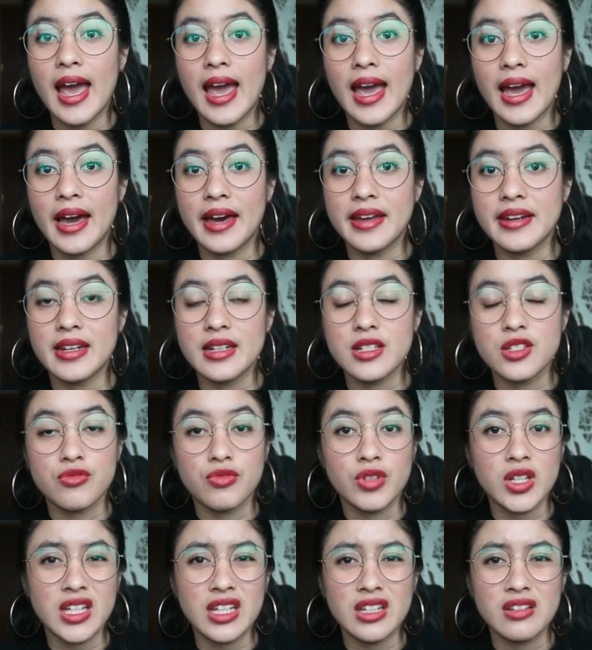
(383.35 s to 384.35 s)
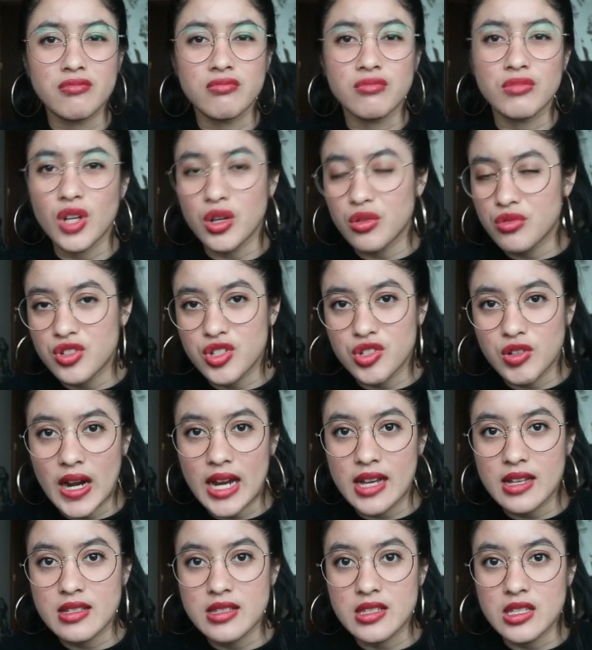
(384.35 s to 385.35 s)
And it's really no
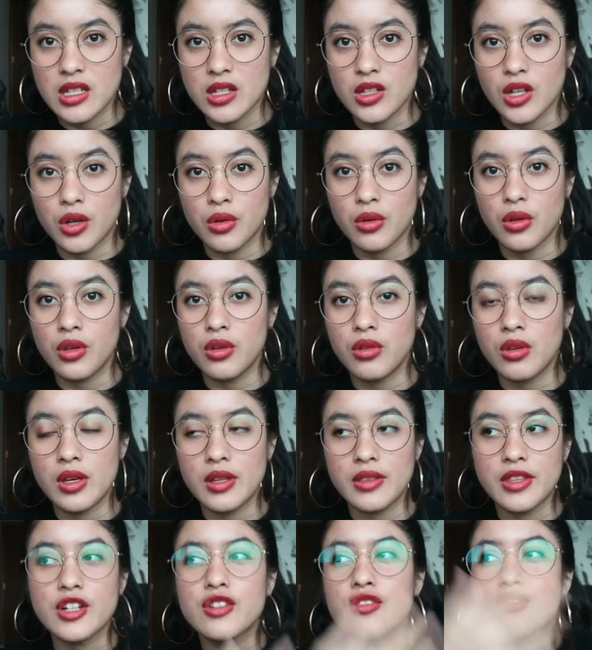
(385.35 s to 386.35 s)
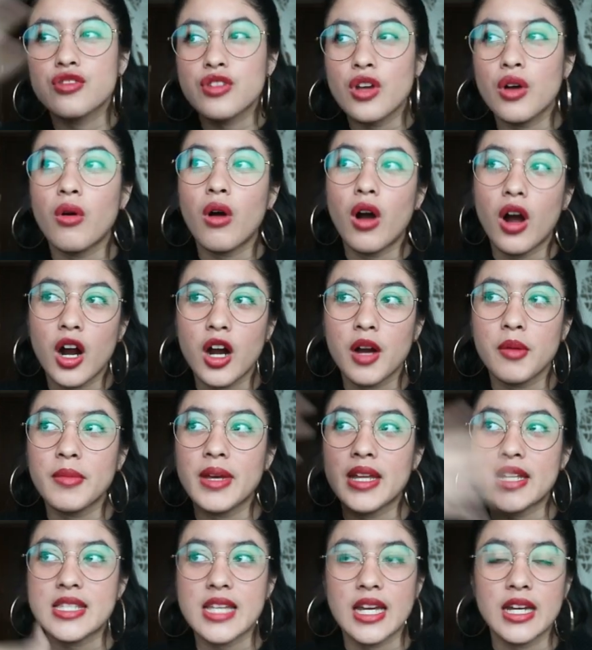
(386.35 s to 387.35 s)
stress, you know, there's no harm
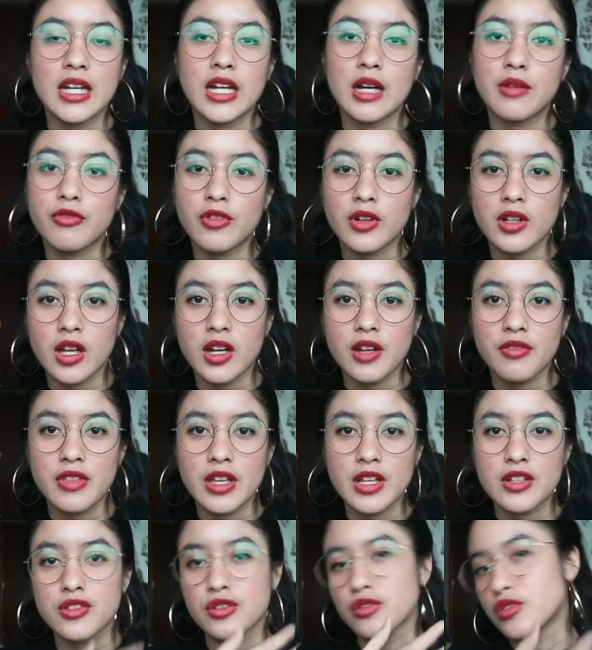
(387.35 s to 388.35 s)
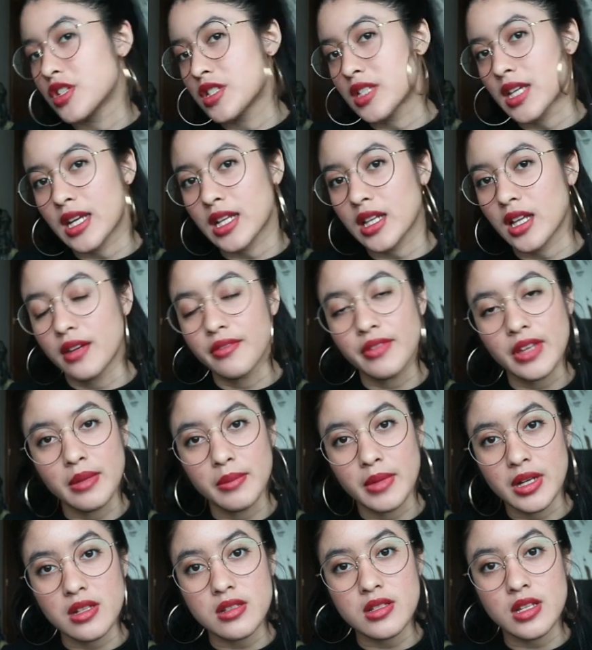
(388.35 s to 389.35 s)
in signing up for a lot of things. You'll just get a lot of
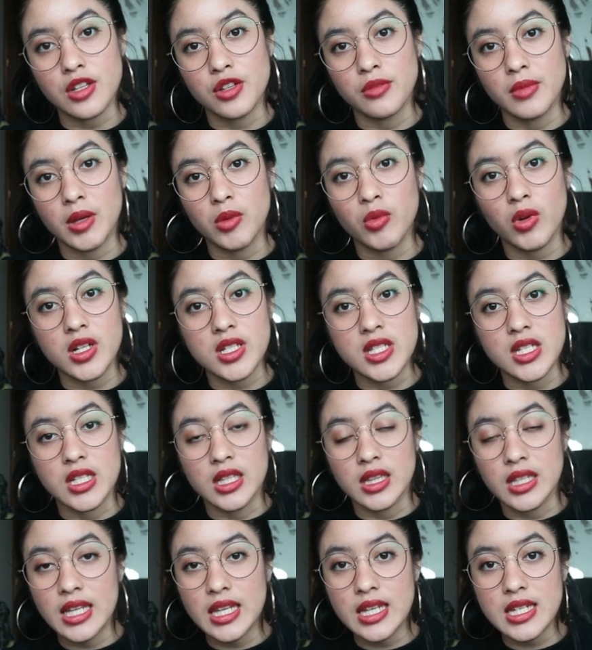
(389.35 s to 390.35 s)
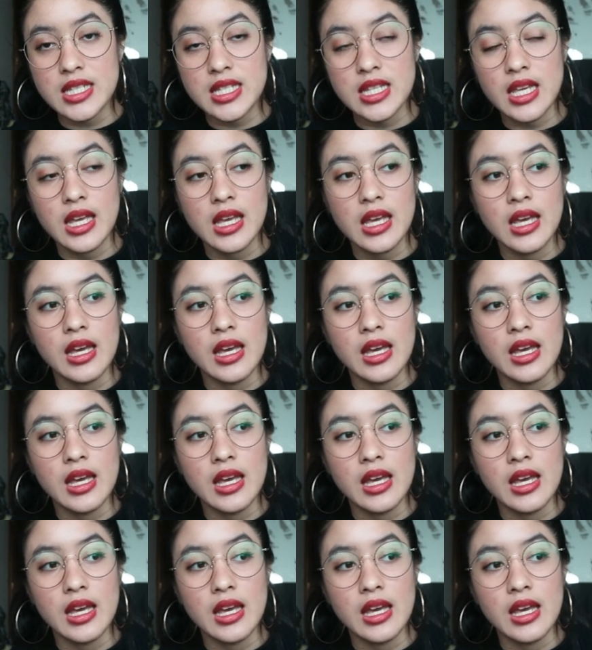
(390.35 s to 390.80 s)
emails that you may want to delete.